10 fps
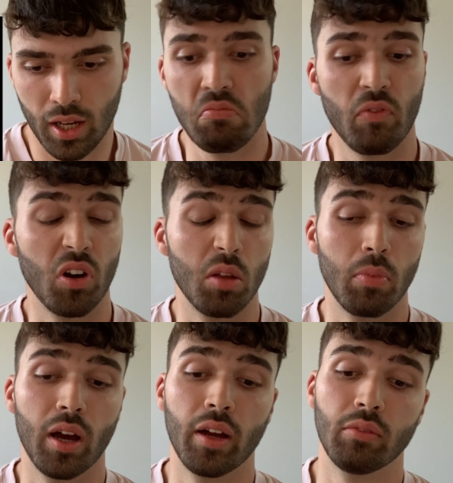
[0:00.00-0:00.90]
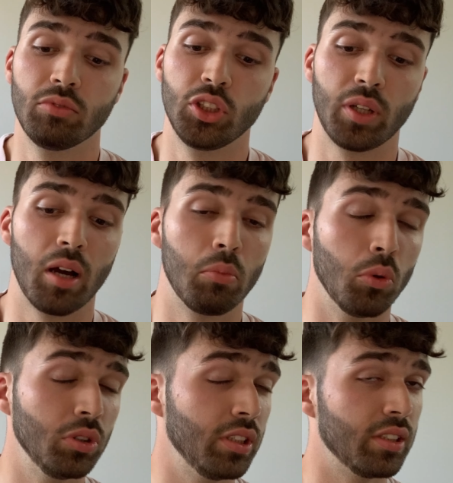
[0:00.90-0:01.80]
followed by two count
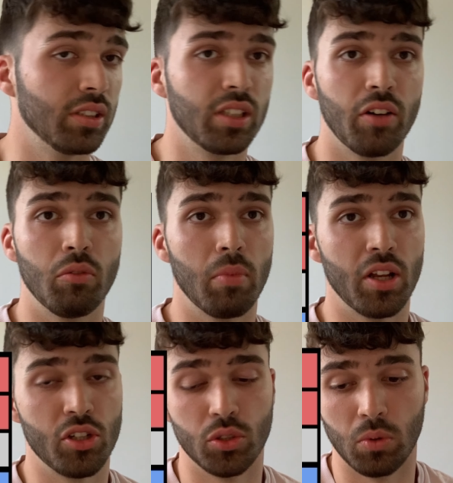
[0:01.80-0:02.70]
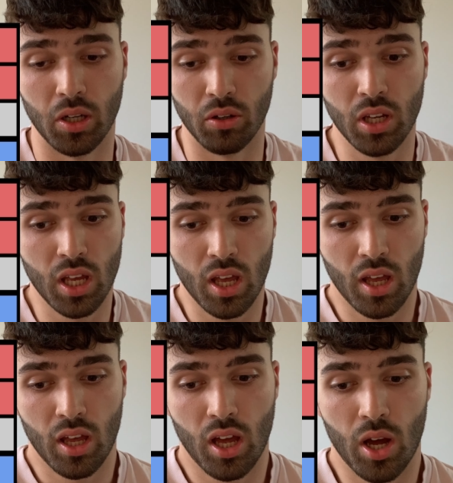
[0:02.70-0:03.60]
pauses and stuff on bench as well
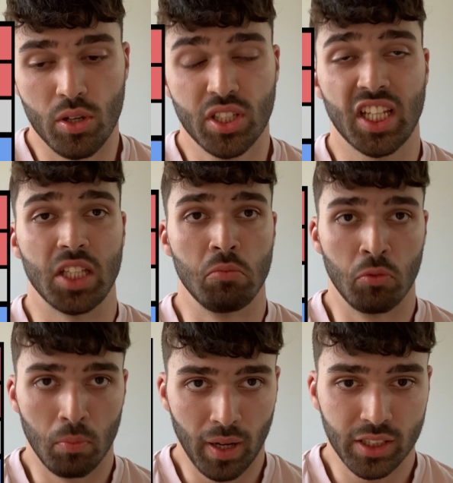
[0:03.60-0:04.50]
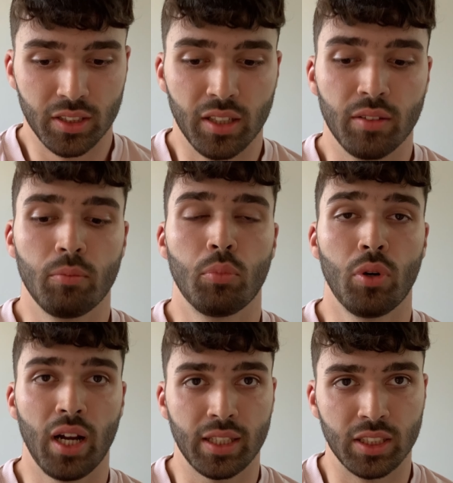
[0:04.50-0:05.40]
uh, just to get the movement pattern in,
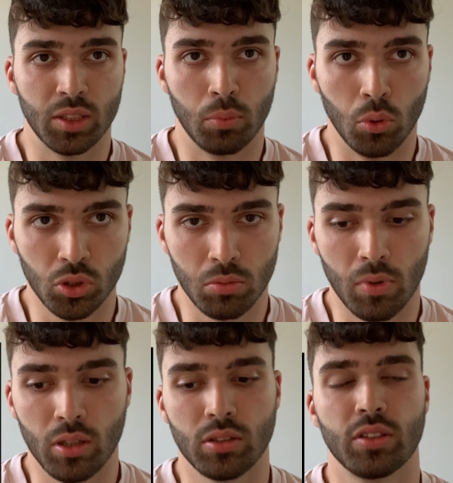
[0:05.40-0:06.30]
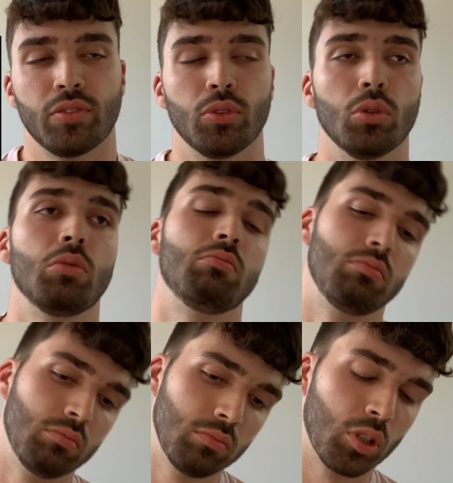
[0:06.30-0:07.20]
practice the pause commands for
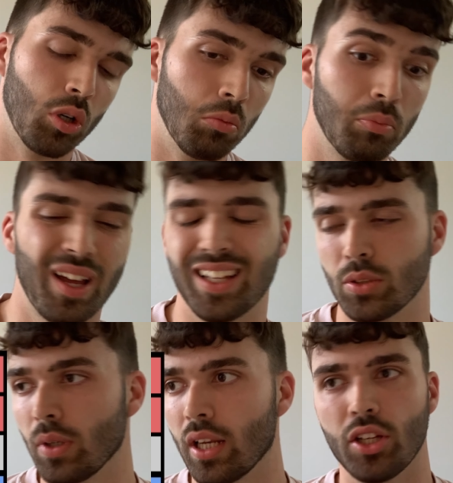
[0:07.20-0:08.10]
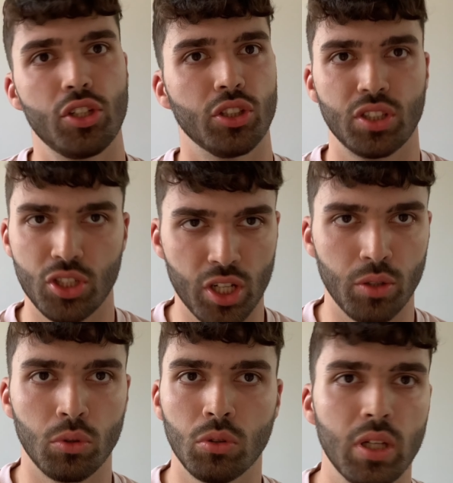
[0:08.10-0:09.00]
comp as well as just in
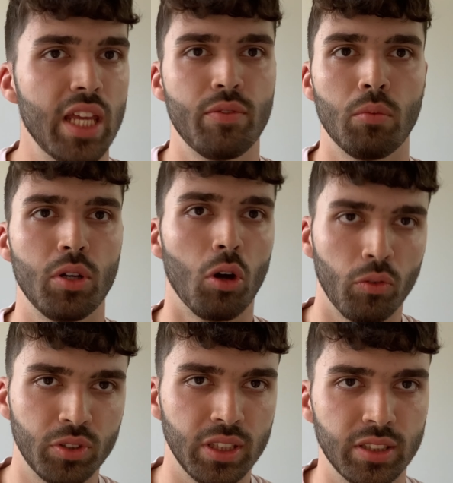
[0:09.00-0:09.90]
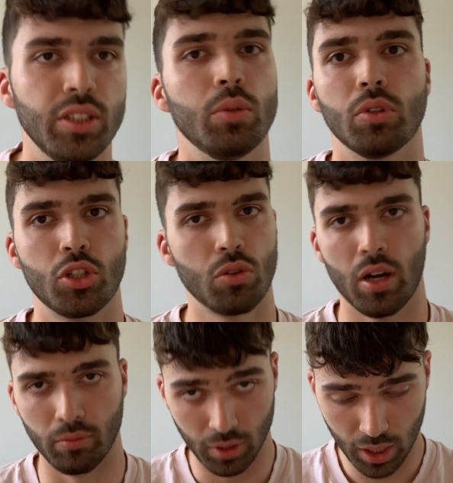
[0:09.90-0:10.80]
general. Even when you're off season, you want to try
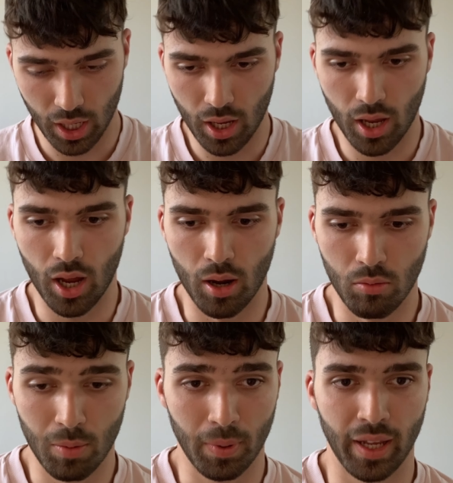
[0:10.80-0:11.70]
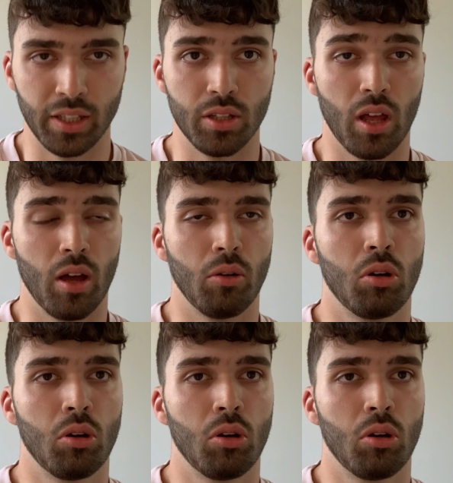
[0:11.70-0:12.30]
and uh, replicate a uh,